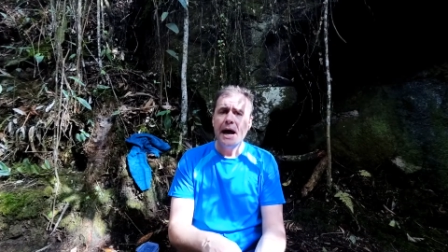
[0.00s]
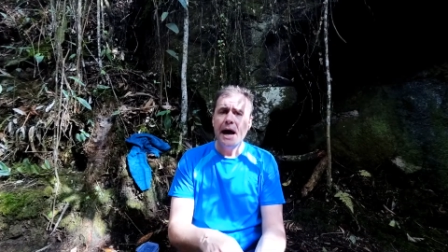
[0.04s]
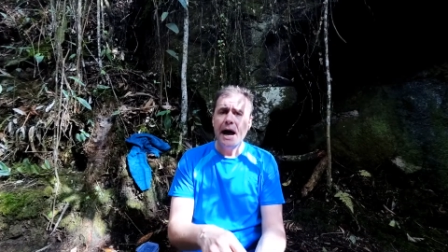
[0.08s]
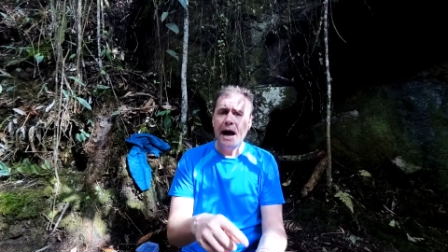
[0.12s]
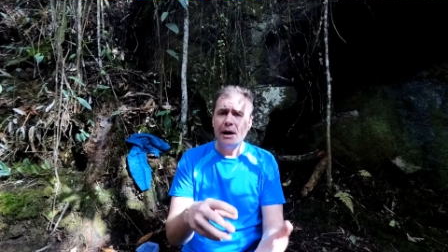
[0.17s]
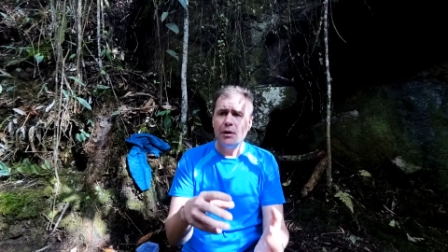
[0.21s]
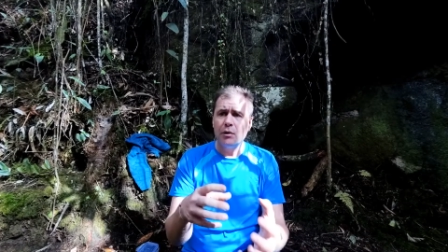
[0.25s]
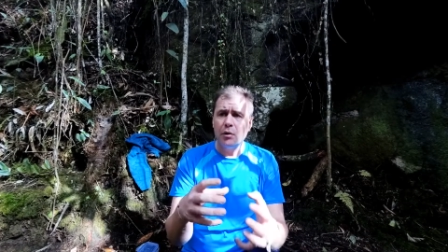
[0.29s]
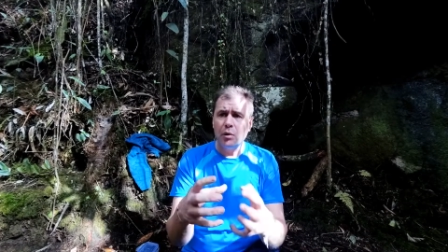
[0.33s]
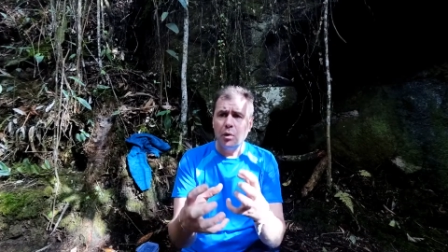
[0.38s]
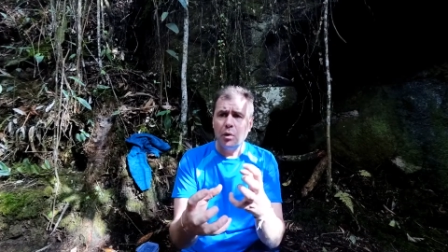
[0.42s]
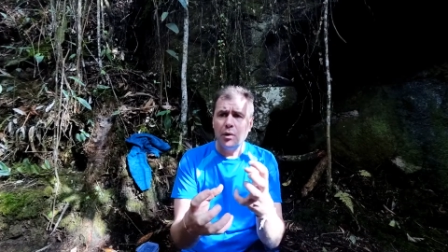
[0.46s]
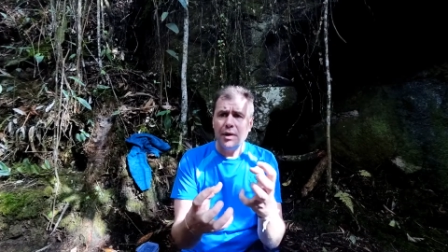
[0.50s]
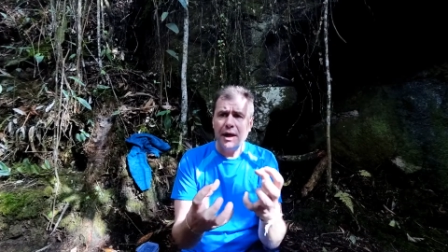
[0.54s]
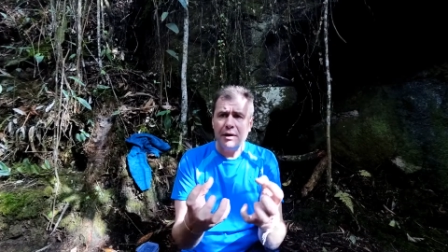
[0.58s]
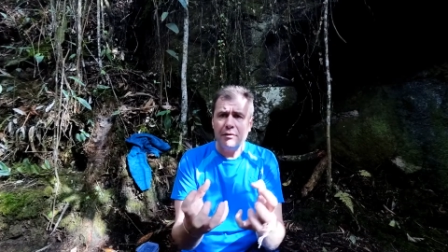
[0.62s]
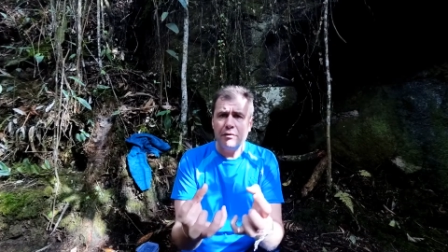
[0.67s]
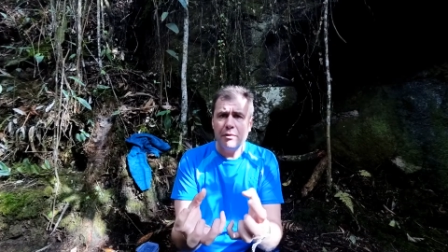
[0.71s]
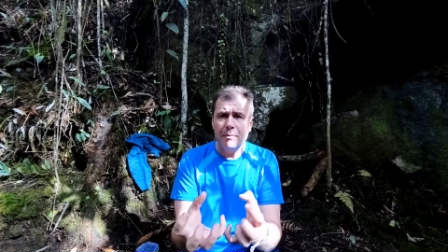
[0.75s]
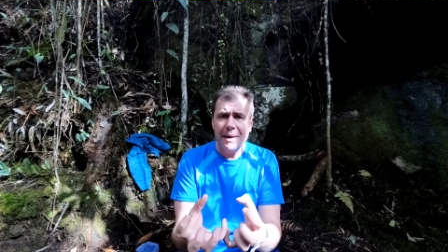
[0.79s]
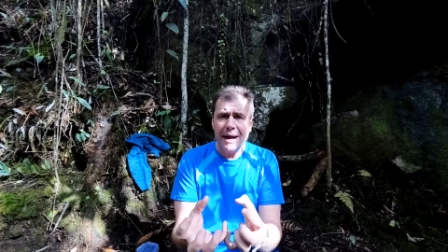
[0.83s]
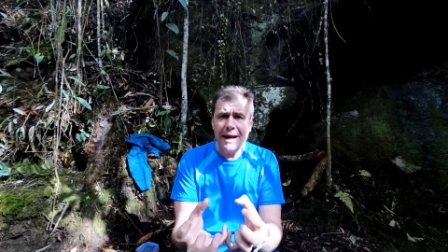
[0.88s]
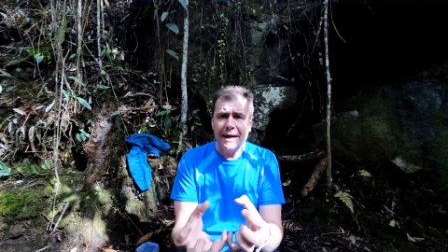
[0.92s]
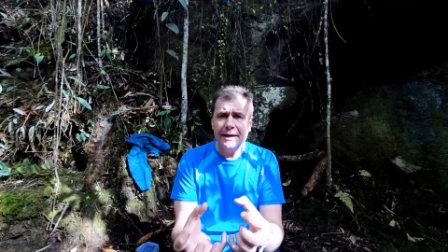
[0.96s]
and all their
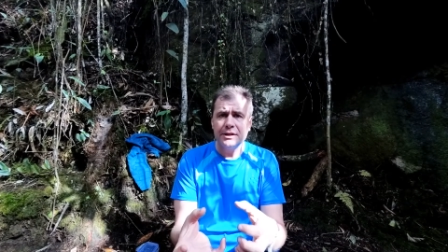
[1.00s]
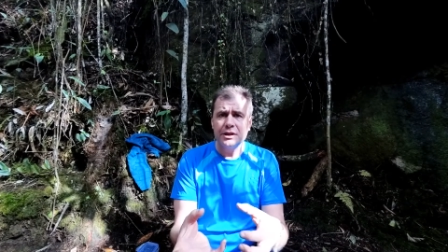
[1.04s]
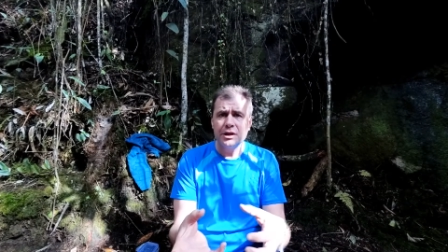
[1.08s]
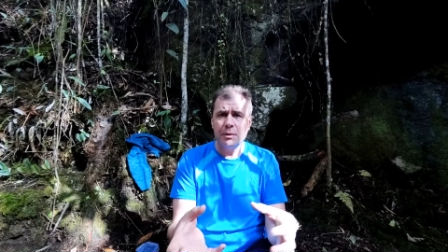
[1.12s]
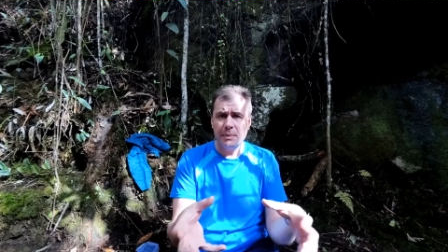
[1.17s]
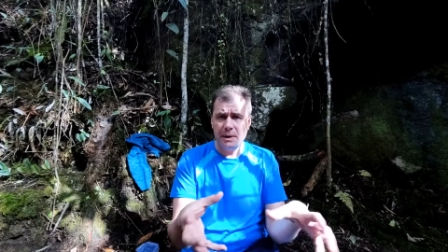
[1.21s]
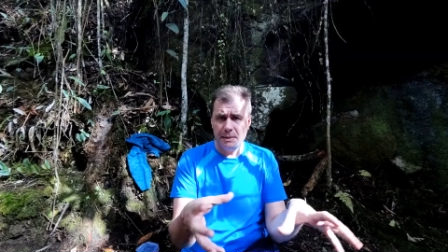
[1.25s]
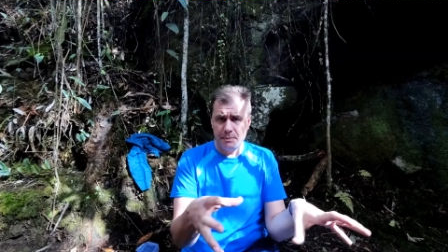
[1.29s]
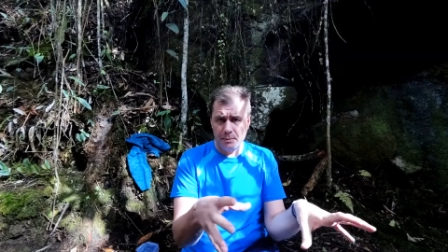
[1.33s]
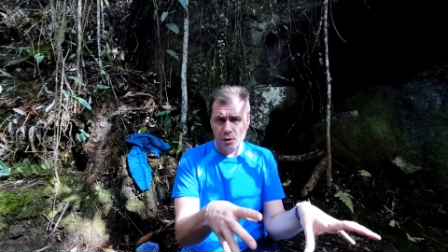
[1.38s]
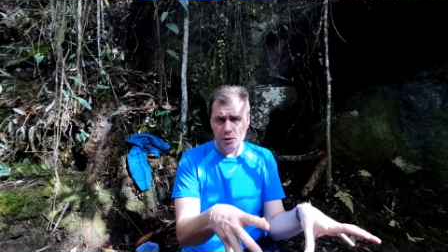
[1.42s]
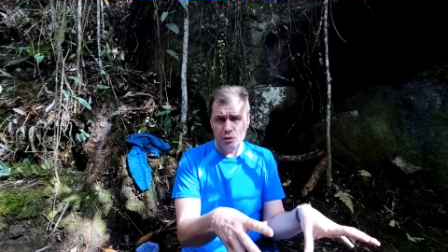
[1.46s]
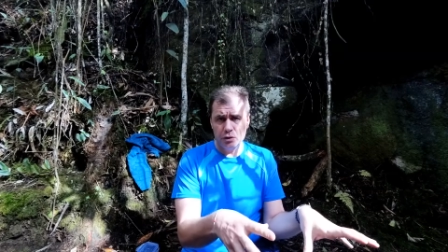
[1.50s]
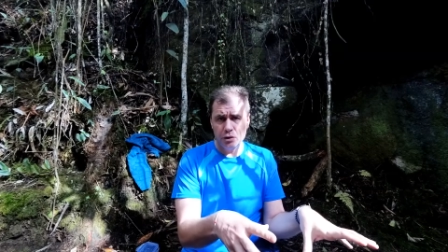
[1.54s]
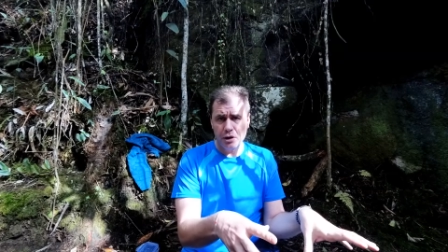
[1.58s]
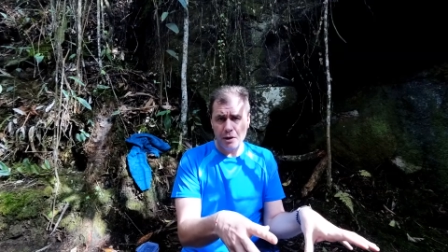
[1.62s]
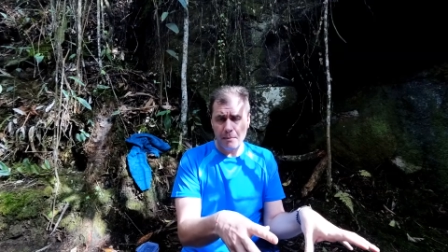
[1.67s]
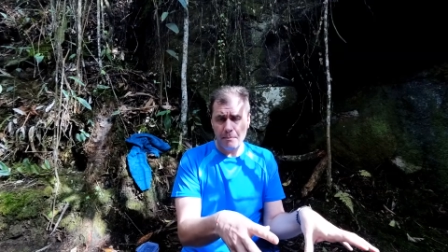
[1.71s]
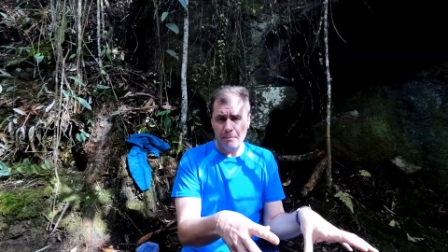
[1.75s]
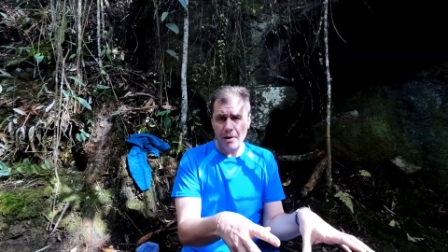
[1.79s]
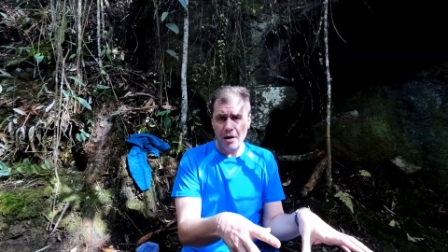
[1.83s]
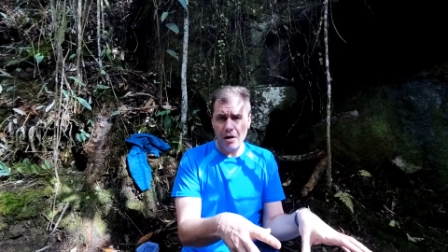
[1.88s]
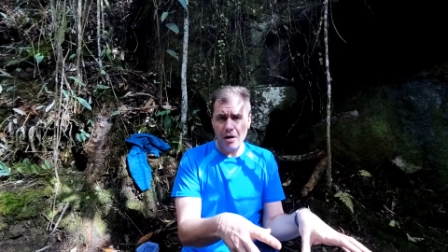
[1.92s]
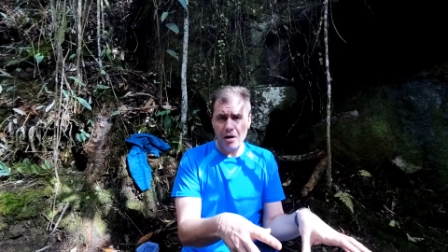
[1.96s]
remains could be put on a
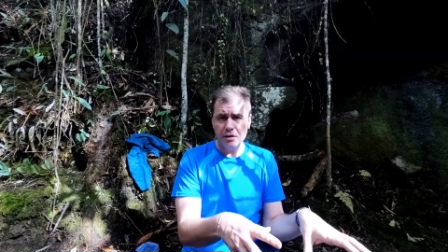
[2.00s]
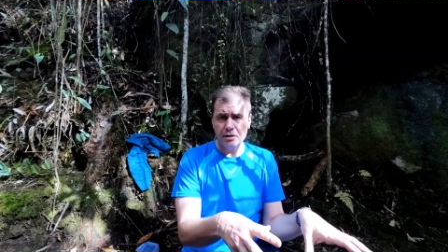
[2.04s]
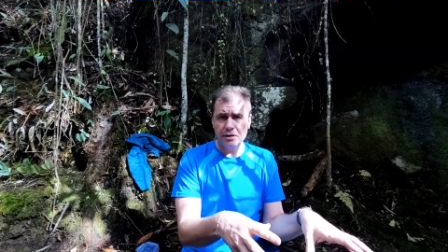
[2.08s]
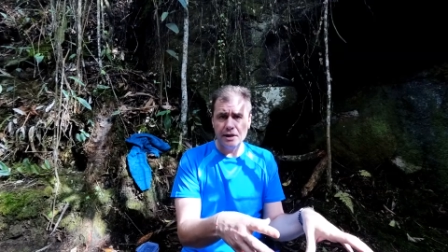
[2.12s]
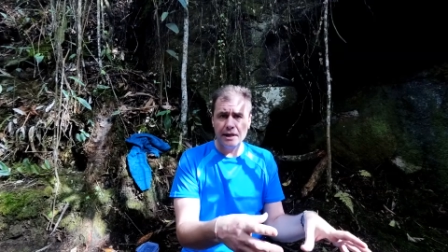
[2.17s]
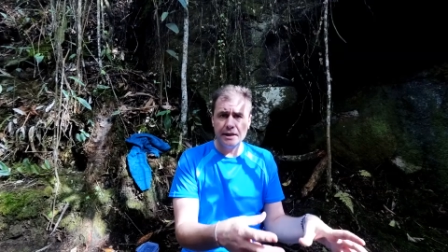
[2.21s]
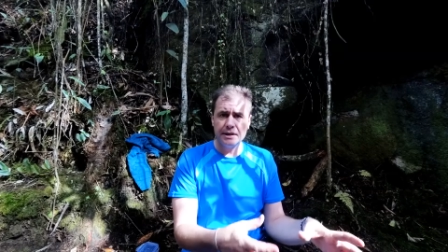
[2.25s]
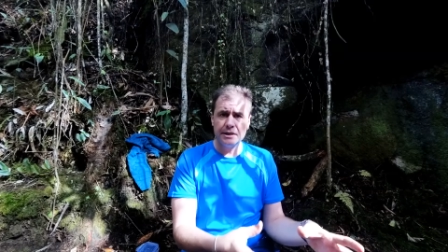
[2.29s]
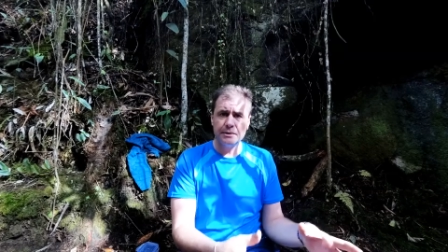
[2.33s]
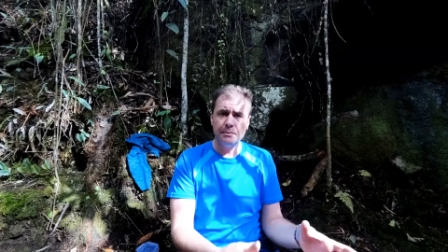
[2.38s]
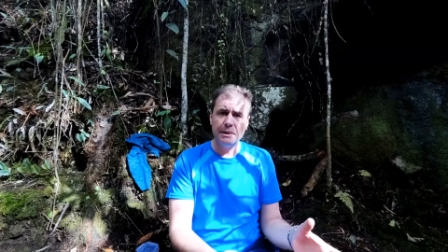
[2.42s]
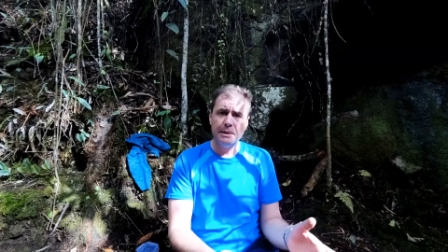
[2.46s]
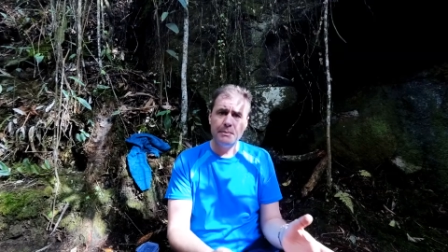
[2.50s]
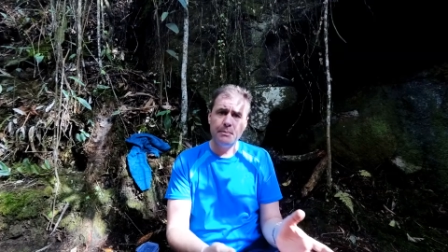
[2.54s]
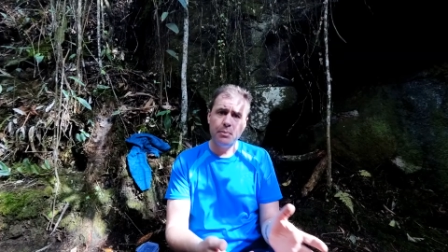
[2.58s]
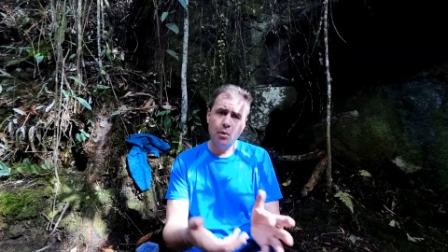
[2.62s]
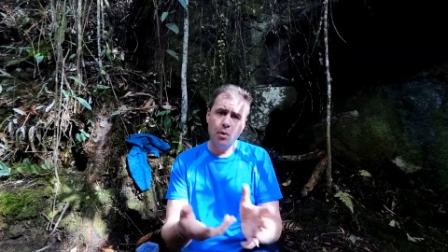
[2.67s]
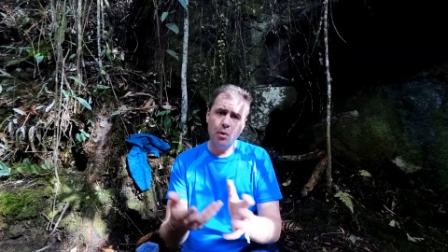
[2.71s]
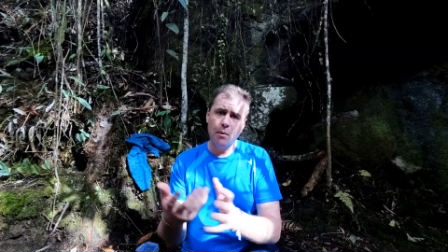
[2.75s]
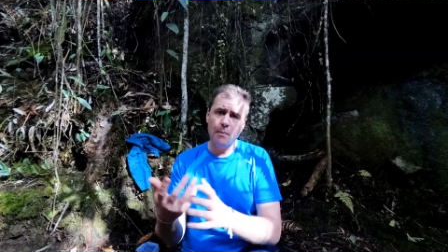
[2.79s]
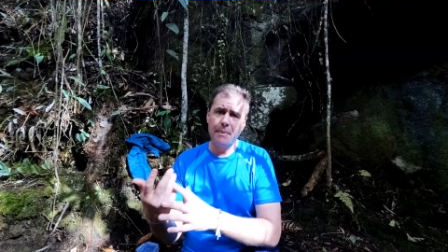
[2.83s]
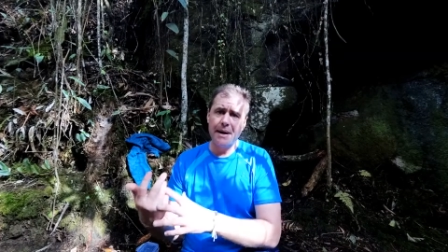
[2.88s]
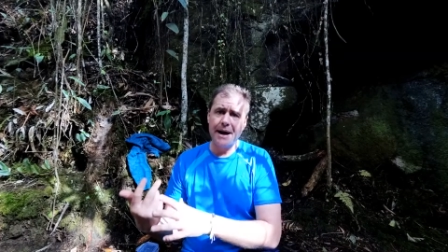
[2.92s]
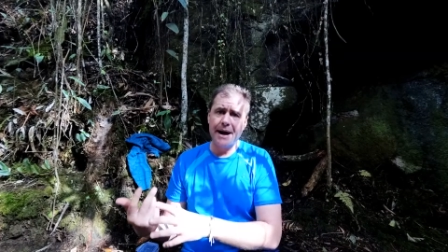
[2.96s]
basket to be
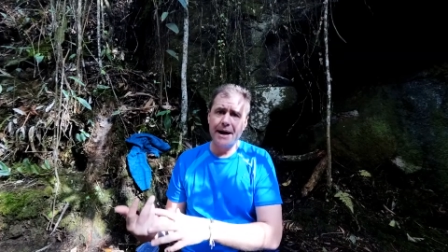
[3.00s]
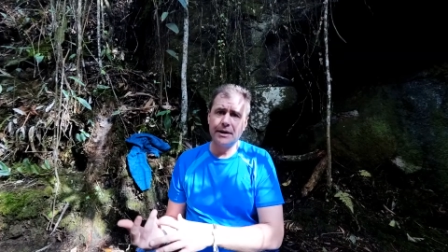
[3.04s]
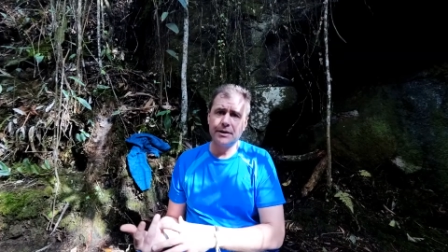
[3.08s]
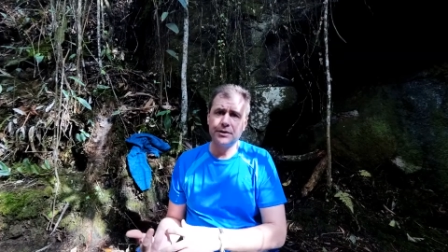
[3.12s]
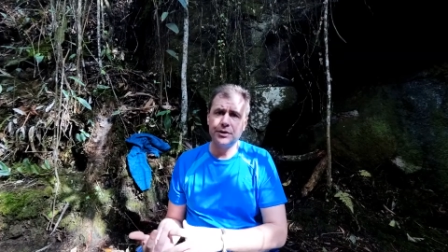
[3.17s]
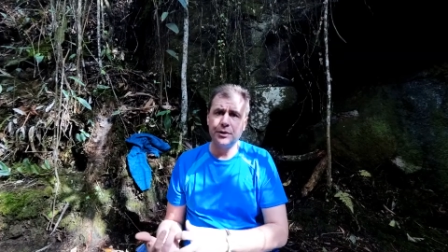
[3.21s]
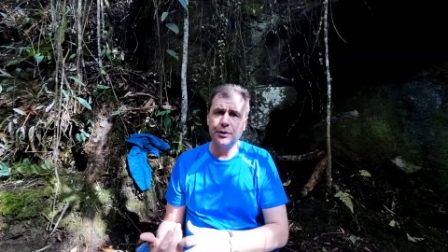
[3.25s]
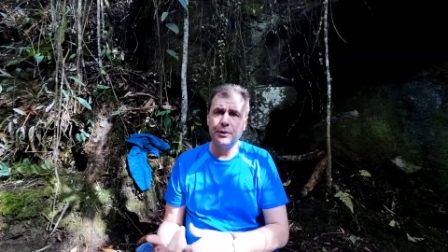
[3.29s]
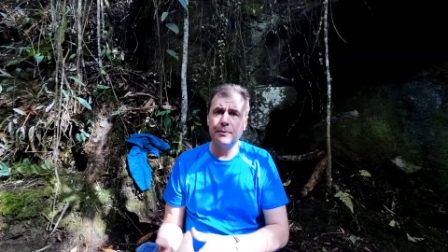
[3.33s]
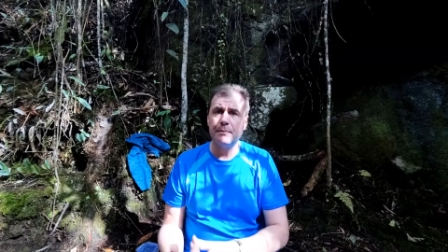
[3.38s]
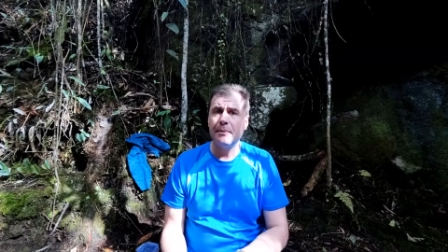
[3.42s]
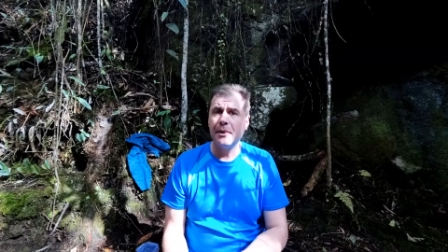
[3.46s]
brought back to